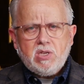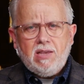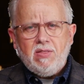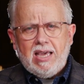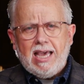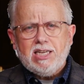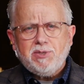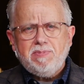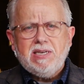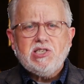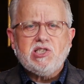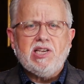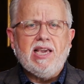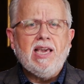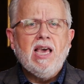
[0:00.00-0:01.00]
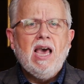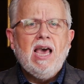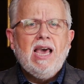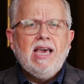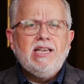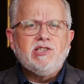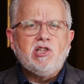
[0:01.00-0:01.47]
The
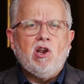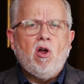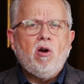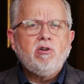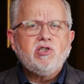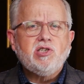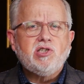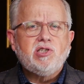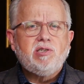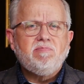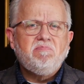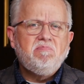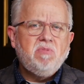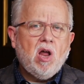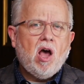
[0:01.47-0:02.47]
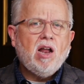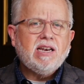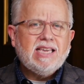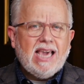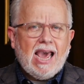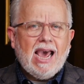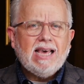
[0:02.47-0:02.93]
SBC is the largest non
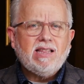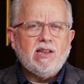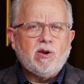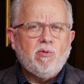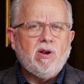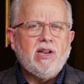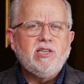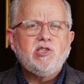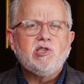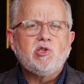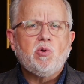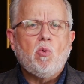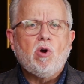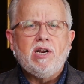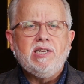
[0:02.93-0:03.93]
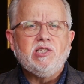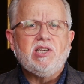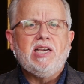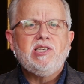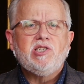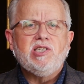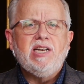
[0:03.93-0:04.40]
Catholic religious
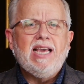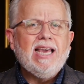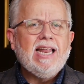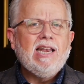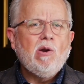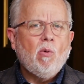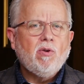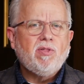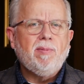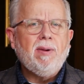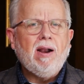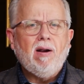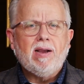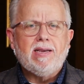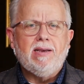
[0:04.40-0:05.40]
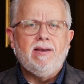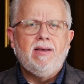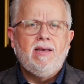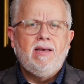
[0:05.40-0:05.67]
organization in North America.